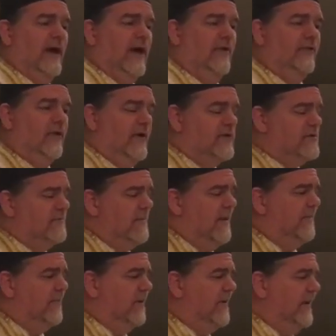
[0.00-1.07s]
And must
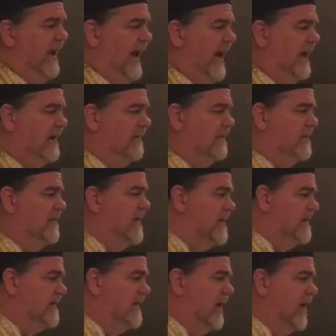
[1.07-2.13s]
remember that Adam
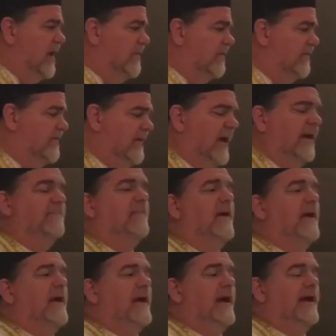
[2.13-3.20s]
committed a terrible
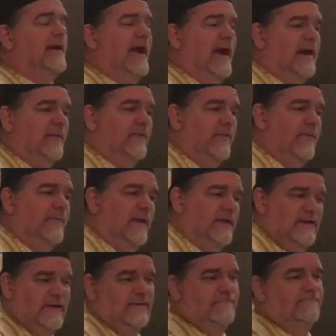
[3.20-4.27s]
sin, and Adam
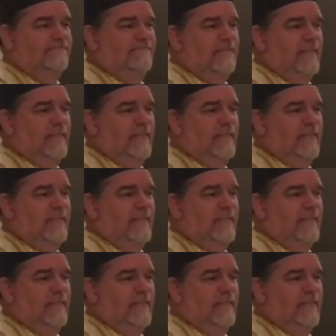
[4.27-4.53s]
repented.